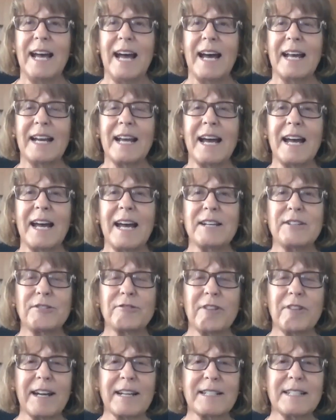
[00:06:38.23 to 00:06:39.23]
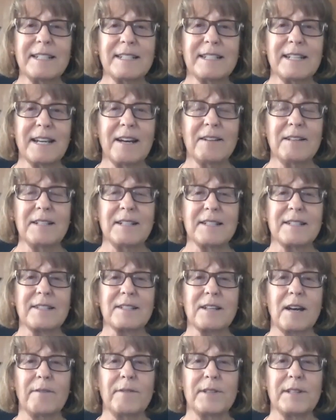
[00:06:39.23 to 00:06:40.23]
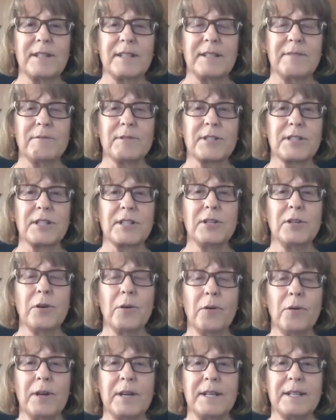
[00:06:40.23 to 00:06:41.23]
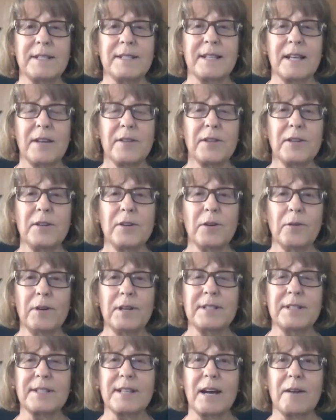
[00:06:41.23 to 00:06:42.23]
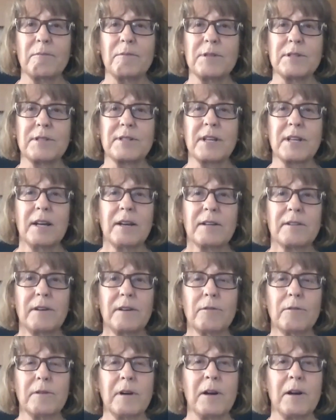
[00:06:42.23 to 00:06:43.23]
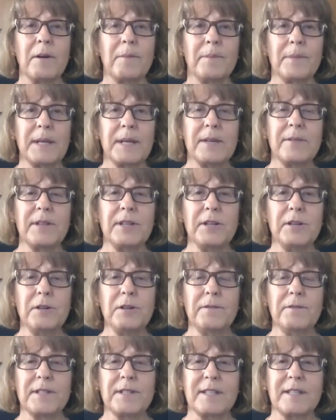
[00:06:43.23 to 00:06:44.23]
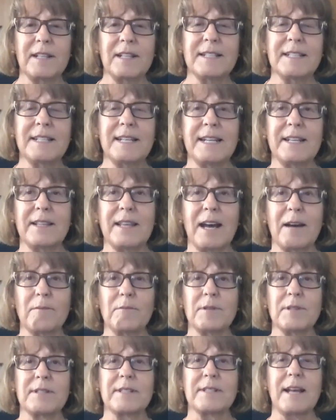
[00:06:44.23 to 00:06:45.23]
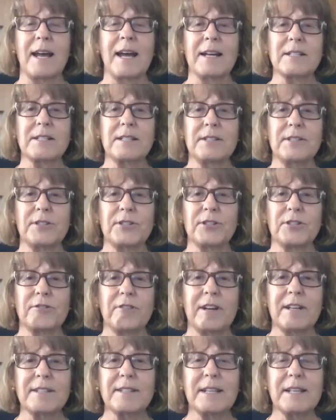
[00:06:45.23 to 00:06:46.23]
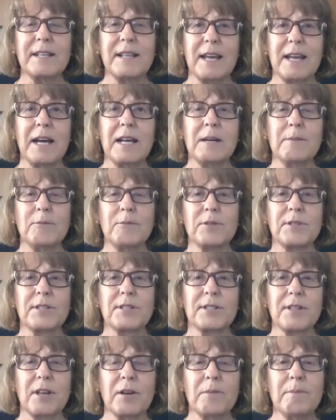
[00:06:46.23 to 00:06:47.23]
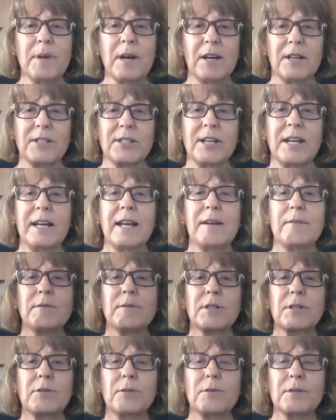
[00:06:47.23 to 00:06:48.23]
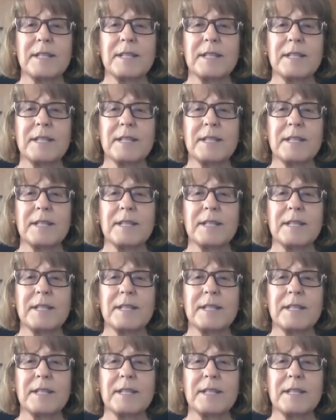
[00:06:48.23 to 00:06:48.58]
And I tracked it down and discovered that it was the noise that was in the new facility that was actually stressing the animals so much, it was causing